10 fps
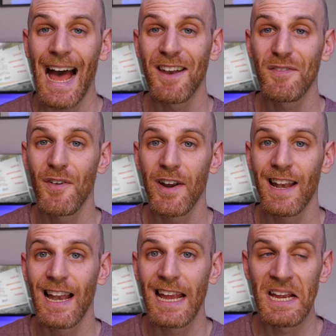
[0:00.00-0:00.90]
And
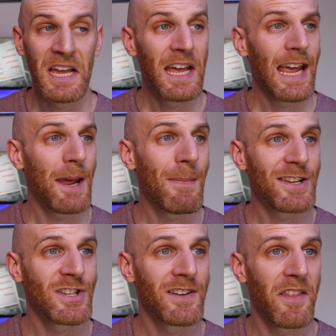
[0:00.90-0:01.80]
finally,
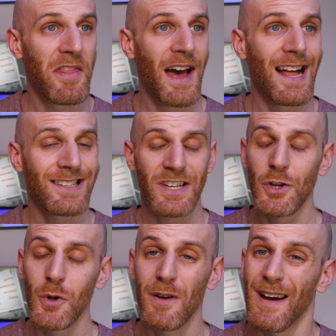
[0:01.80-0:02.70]
imagine that
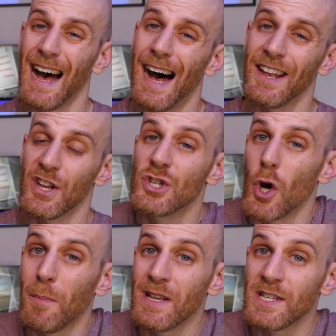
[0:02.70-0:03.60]
you have had a
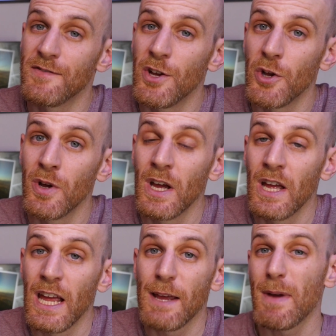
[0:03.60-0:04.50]
job interview.
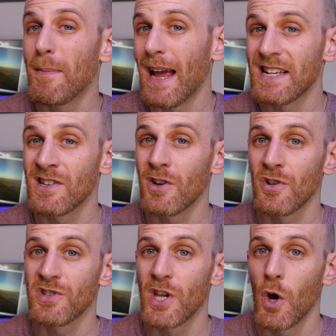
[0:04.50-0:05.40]
It maybe hasn't
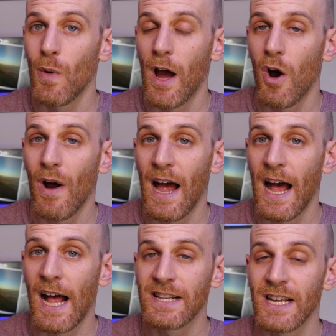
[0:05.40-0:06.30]
gone so well
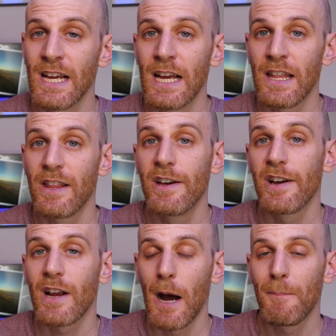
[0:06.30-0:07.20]
and
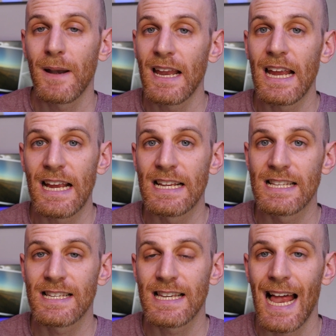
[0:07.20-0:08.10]
the company
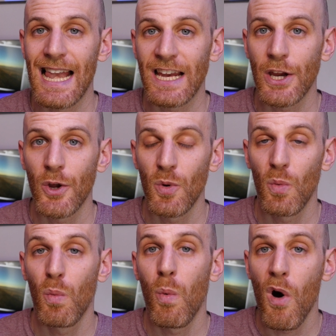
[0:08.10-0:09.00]
is telling you
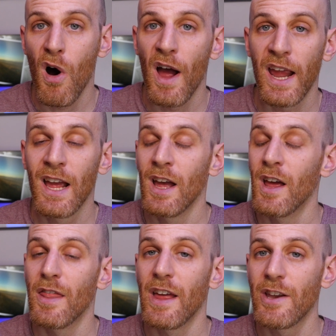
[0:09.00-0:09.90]
why
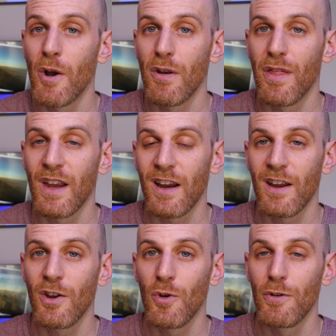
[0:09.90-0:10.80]
they don't
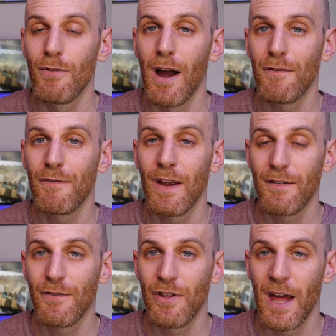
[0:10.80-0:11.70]
think you're the right fit
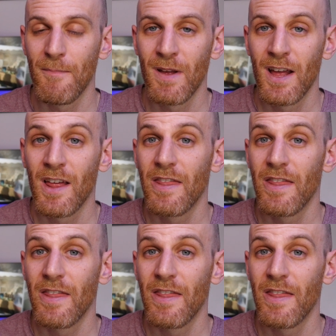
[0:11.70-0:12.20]
for them.